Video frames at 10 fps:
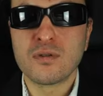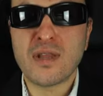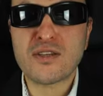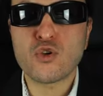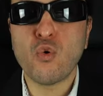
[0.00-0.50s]

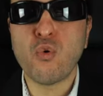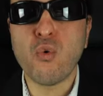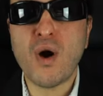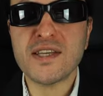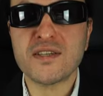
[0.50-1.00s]
That's
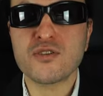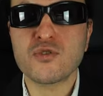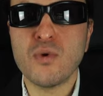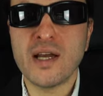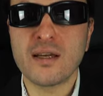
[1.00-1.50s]
quite a
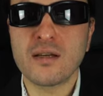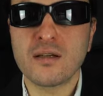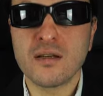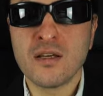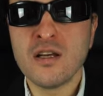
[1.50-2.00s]
swing.
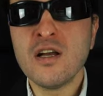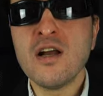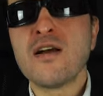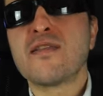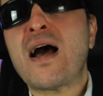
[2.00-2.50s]

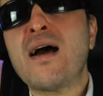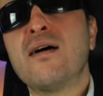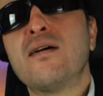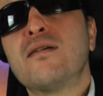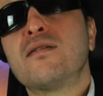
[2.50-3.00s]

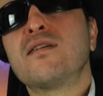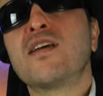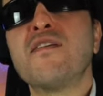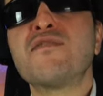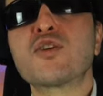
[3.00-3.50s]
That
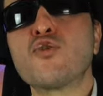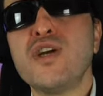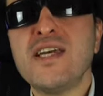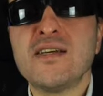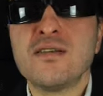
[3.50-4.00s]
gives
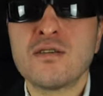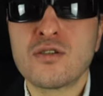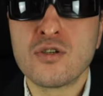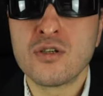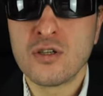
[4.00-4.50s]

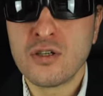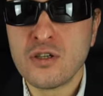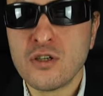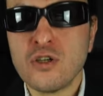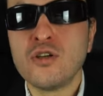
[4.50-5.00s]
credence
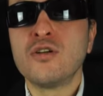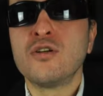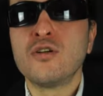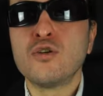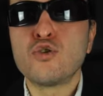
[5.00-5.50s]

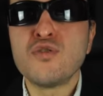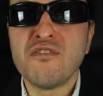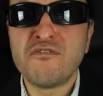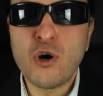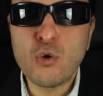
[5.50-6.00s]
to the
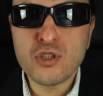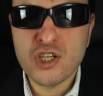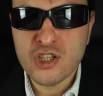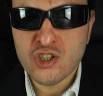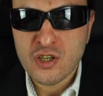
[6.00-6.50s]

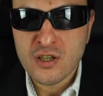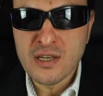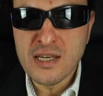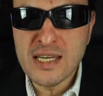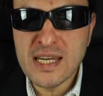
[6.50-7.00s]
voltage
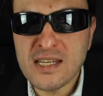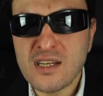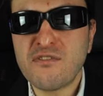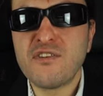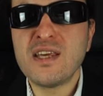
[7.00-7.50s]

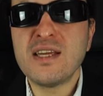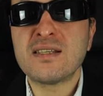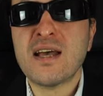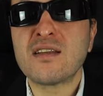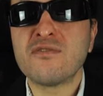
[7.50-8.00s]
needed for
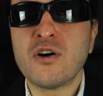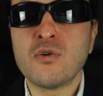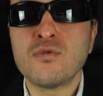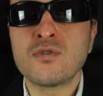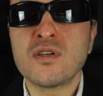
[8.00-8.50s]
these
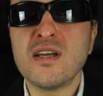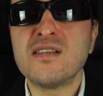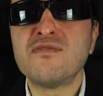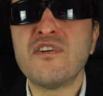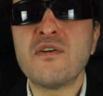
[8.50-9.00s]
headphones
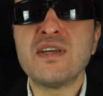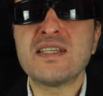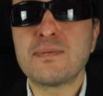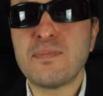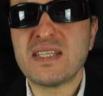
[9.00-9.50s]
is very
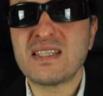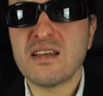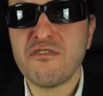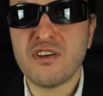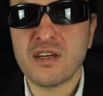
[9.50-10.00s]

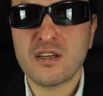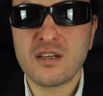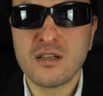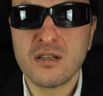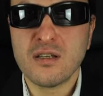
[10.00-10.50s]

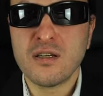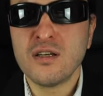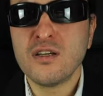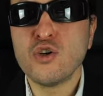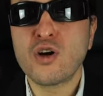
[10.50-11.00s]
specific.
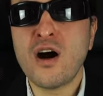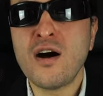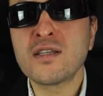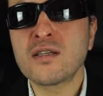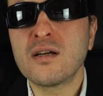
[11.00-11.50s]
You
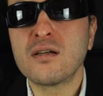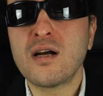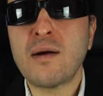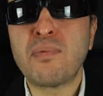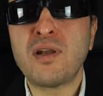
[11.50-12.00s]
can't
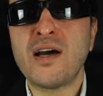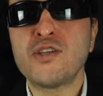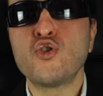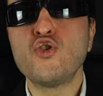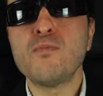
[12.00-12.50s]
apply
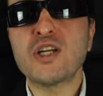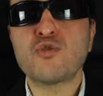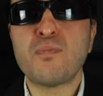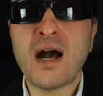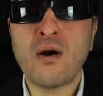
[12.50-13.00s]
too
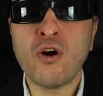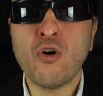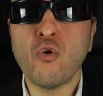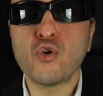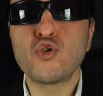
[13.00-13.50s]
much power
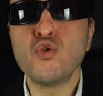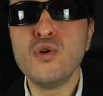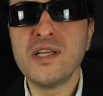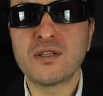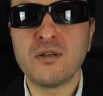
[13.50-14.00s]
or too
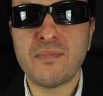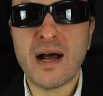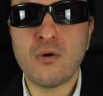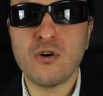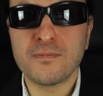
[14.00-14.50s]
little
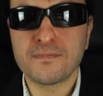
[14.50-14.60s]
power.